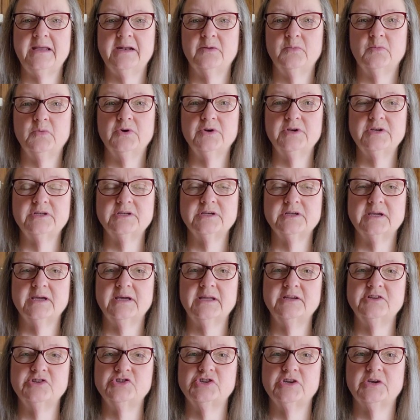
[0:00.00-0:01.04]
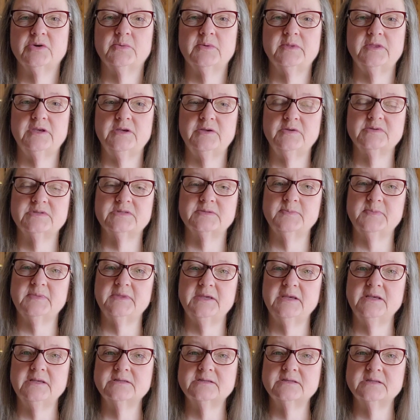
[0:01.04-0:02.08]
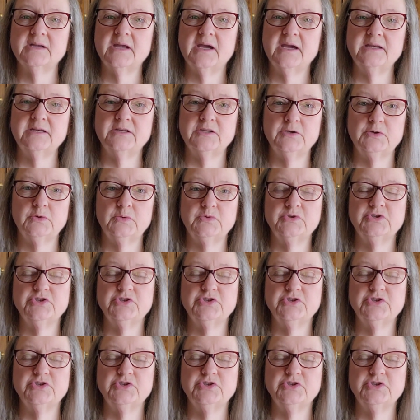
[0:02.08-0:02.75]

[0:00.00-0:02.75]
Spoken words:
and I wanted to kind of share with you some things that I do